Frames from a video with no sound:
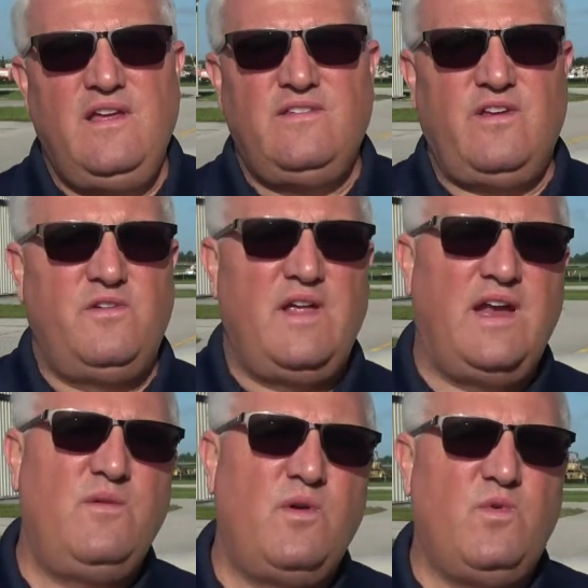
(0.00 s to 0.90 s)
So
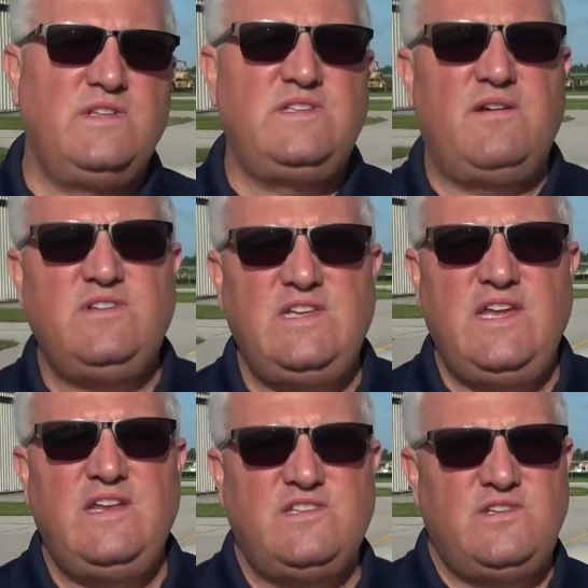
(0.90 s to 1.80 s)

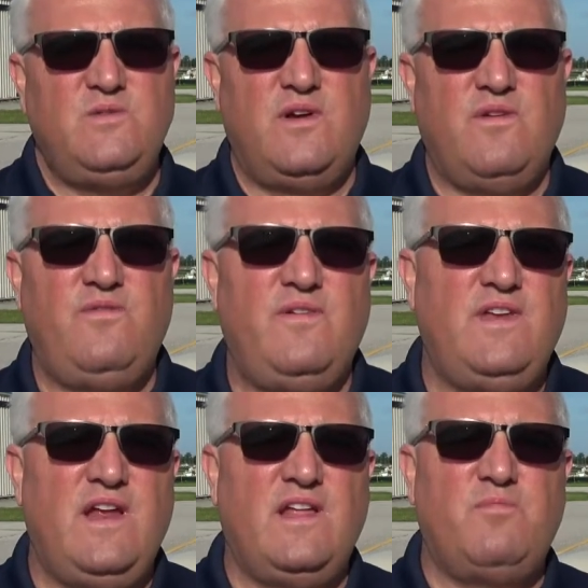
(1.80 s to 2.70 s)
91,117 is
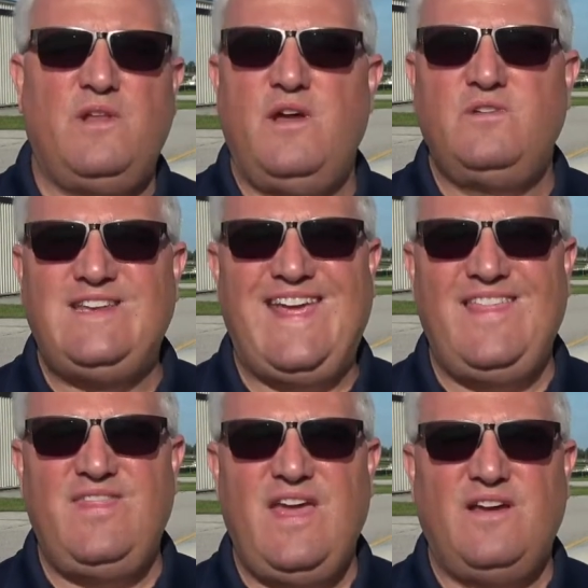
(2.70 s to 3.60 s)
250 knots below
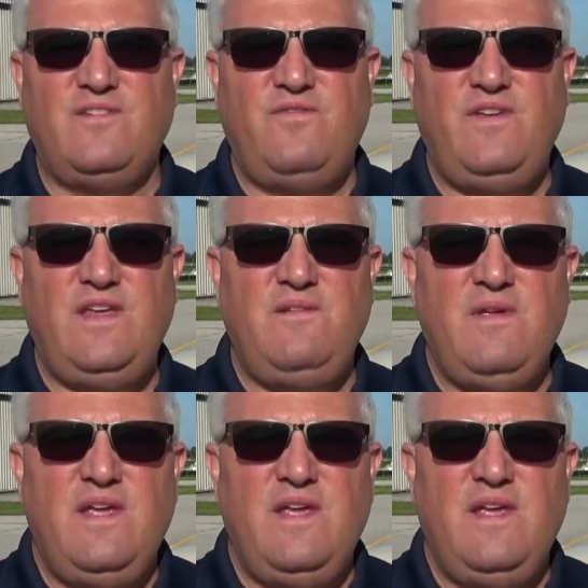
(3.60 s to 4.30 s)
10,000 feet.